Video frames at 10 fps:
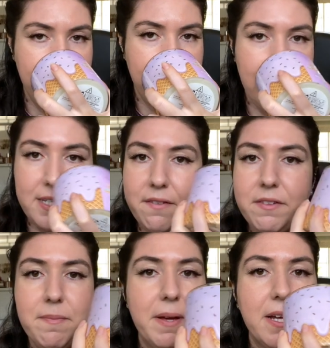I
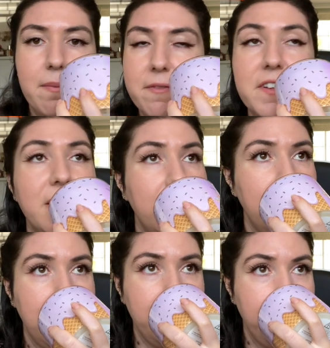definitely pick up
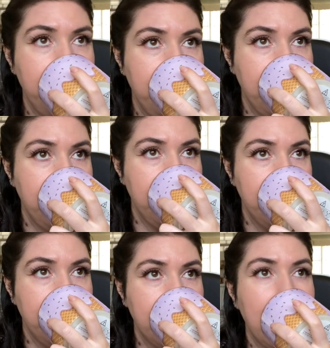vanilla
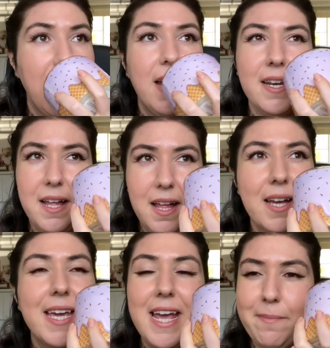and
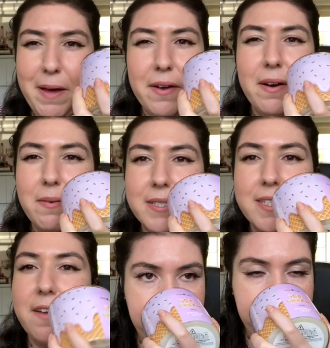cake batter, I would
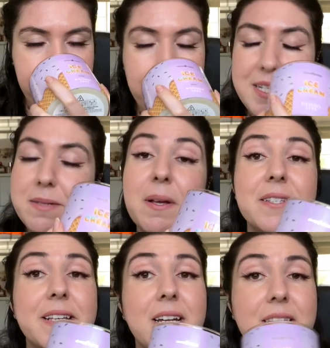say. But it
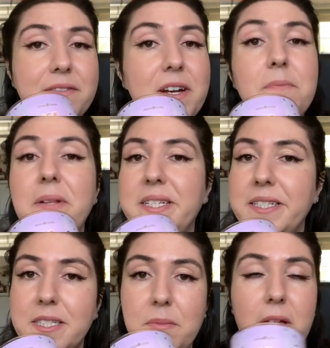smells good. It's a very
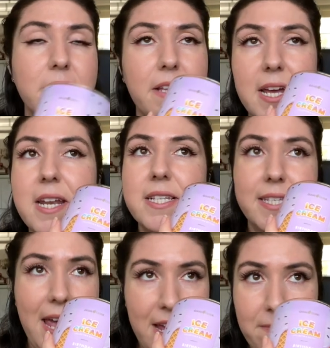pleasant smell. It's, it is
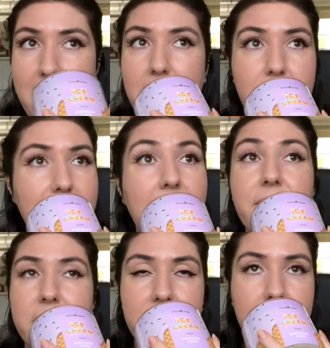cake batter and
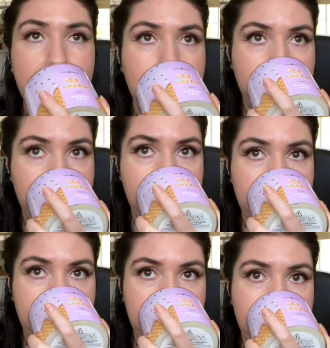vanilla.
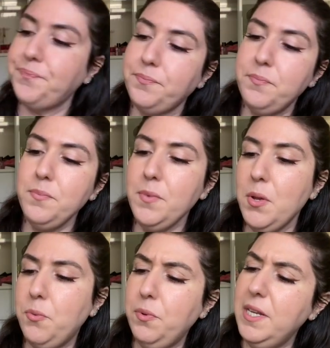
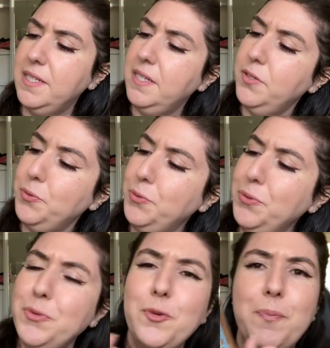What is this? Ooh,